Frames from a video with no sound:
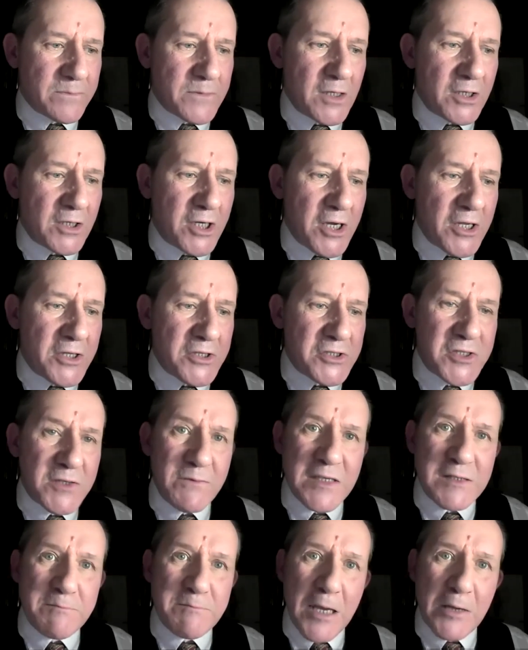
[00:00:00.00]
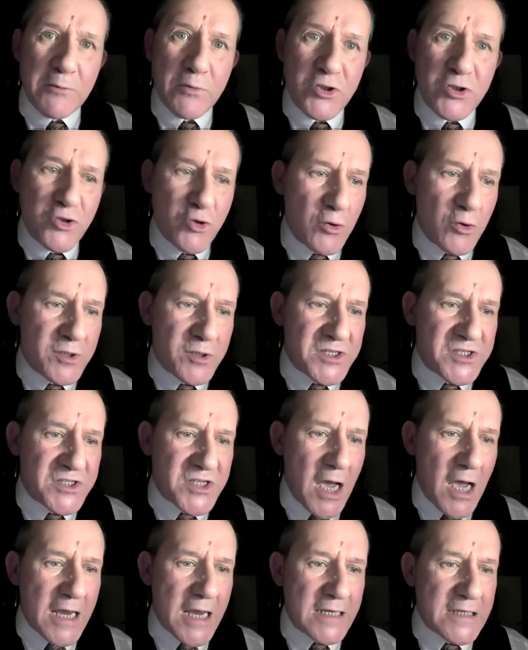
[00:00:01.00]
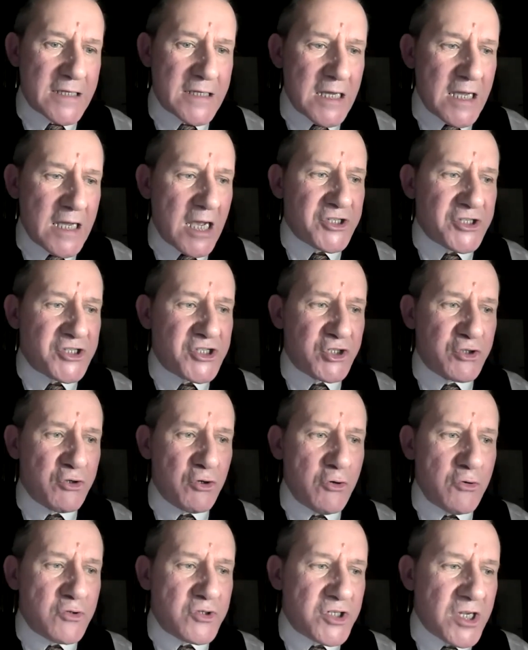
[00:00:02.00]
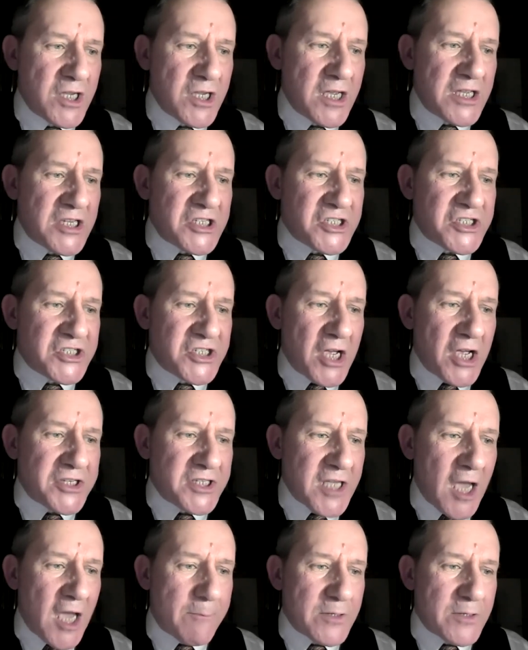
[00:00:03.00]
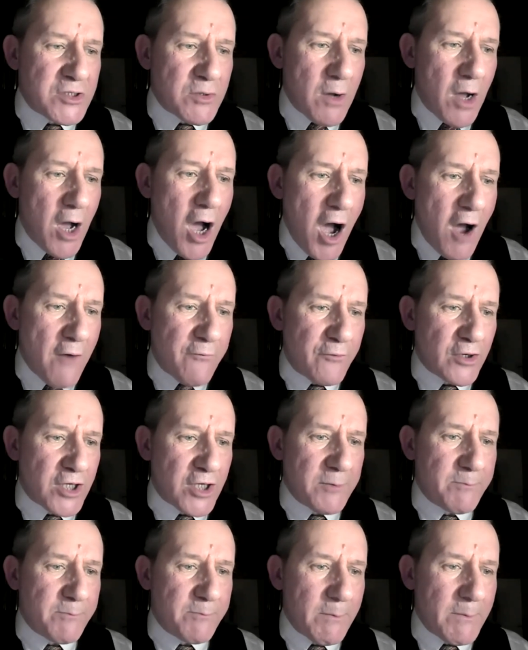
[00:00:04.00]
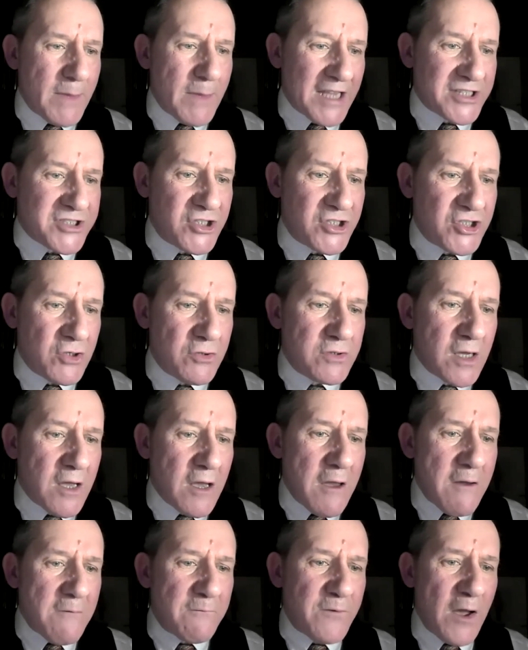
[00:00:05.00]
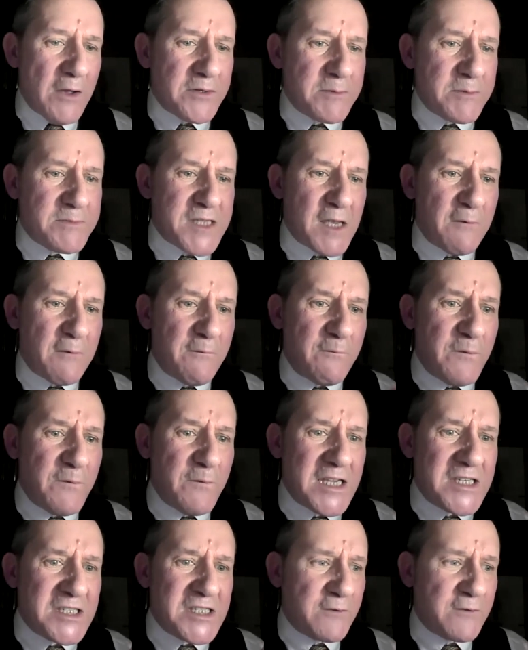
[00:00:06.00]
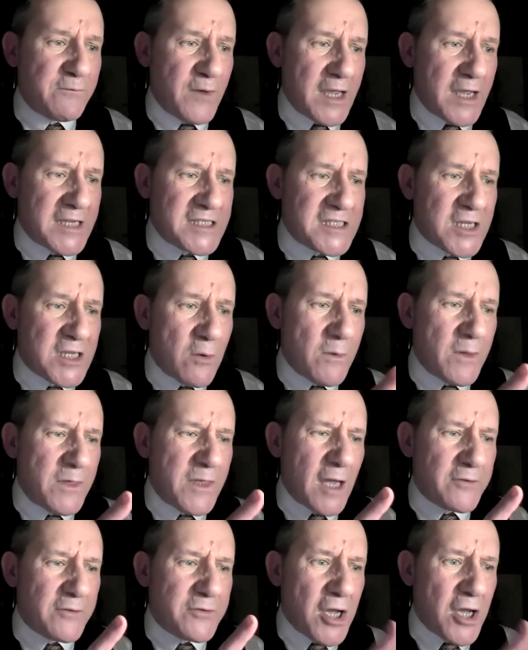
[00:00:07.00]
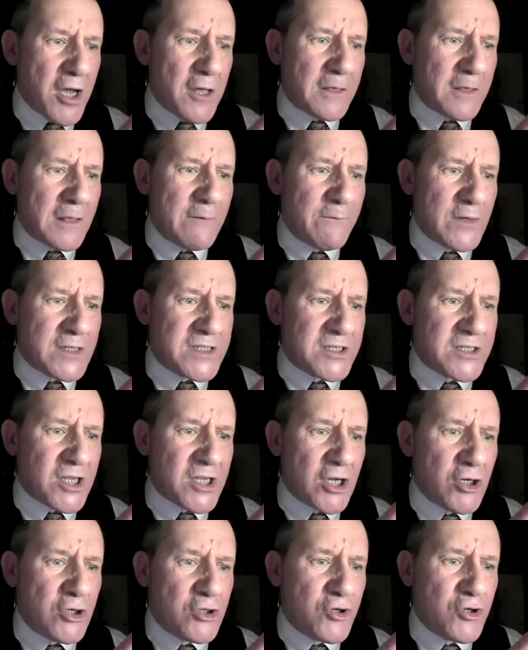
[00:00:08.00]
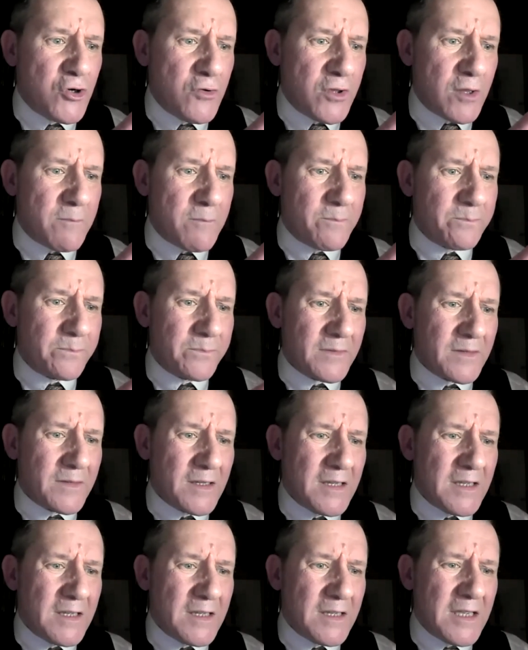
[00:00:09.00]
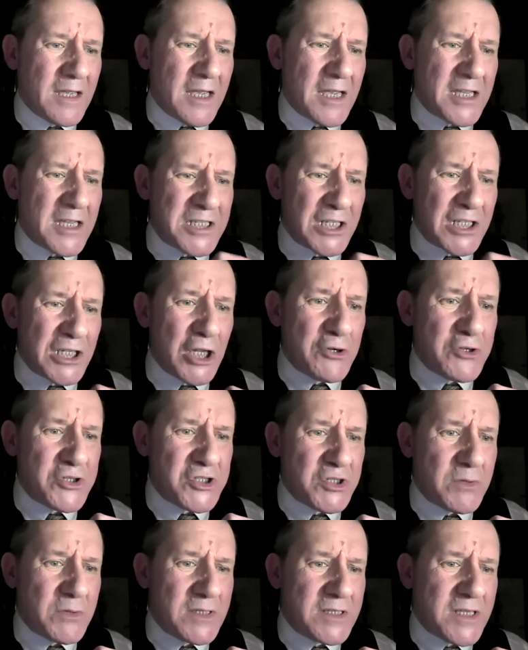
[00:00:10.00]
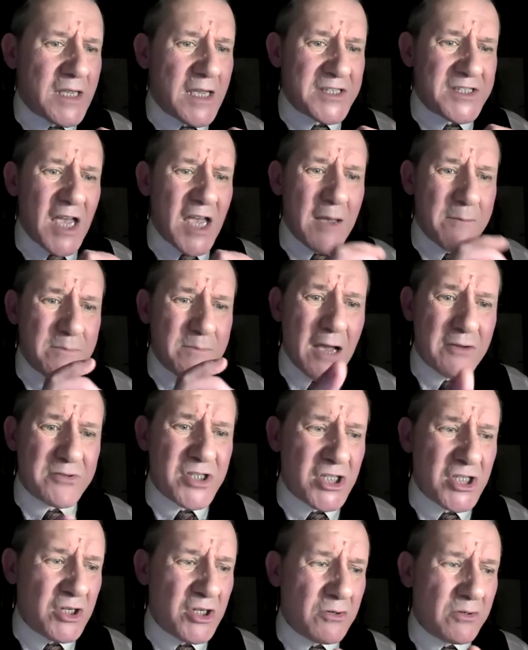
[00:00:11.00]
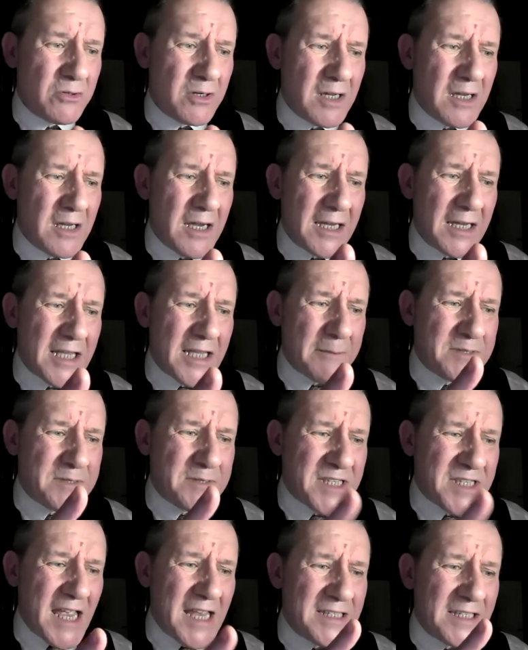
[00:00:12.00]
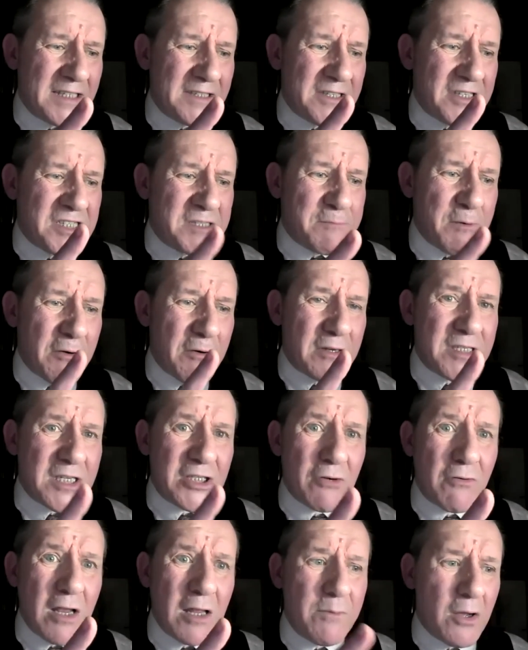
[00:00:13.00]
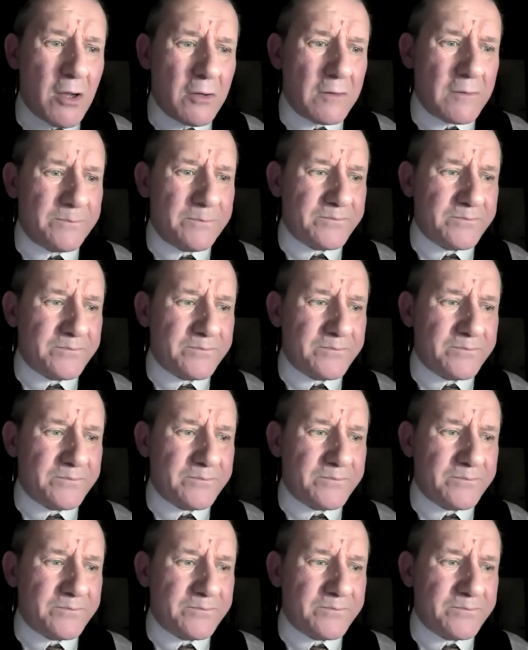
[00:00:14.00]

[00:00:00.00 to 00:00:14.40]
The curtains of his bed were drawn aside, and Scrooge, starting up into a half recumbent attitude, found himself face to face with the unearthly visitor who drew them. As close to it as I am now to you, and I am standing in the spirit at your elbow.